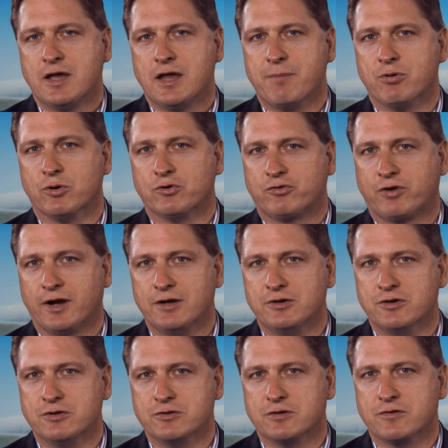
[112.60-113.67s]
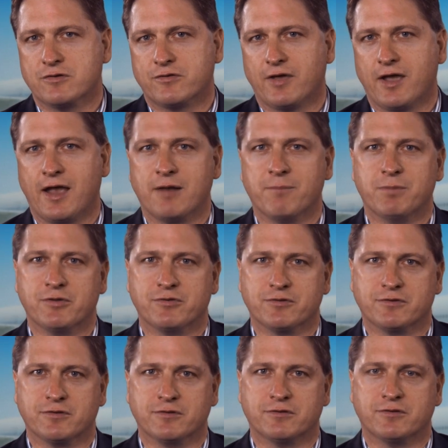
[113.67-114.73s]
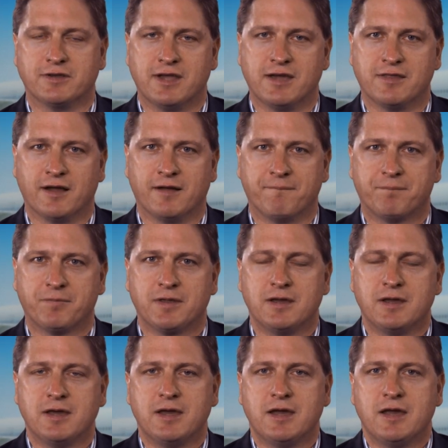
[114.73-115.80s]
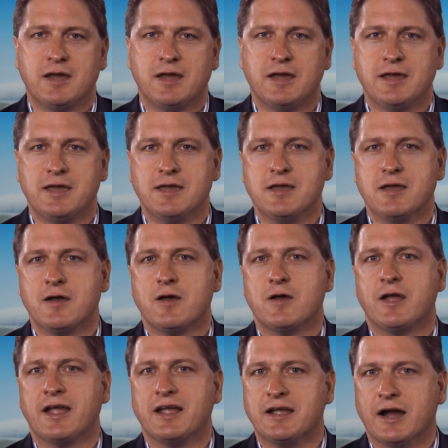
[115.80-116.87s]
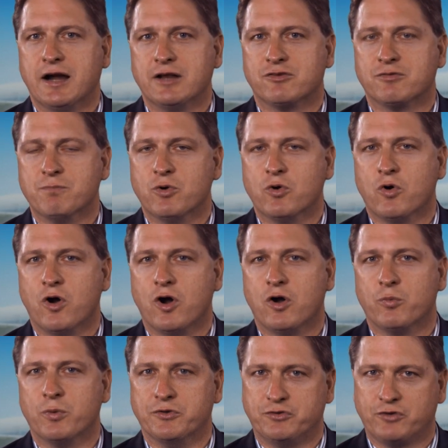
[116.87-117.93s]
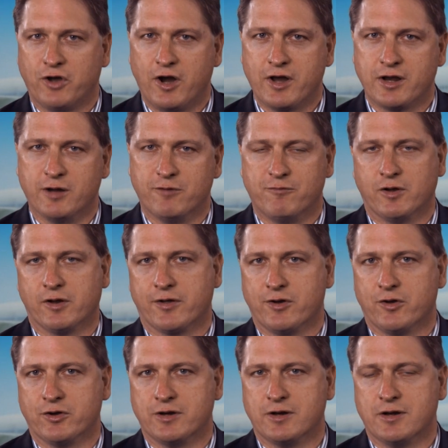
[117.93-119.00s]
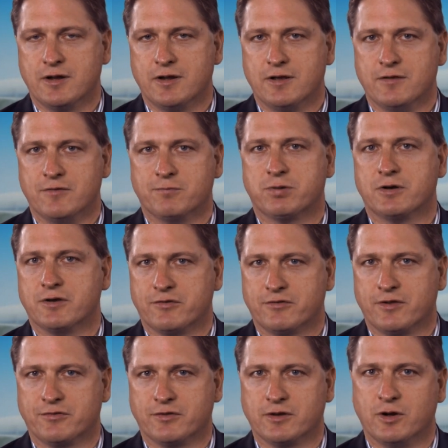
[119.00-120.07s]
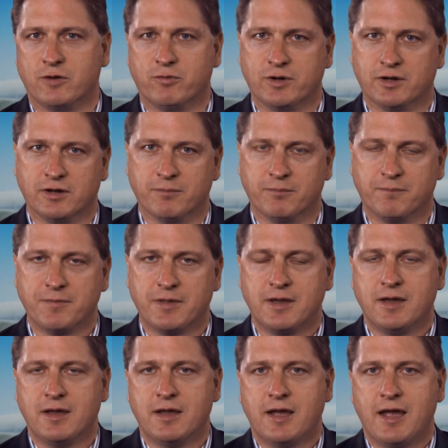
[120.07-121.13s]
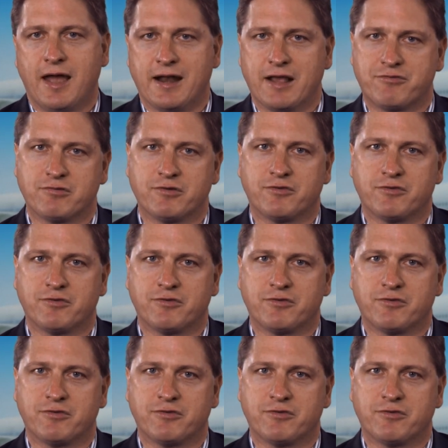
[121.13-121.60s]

He brought trade unions and businesses together. He engaged more with China, following on his predecessor Gough Whitlam. And as a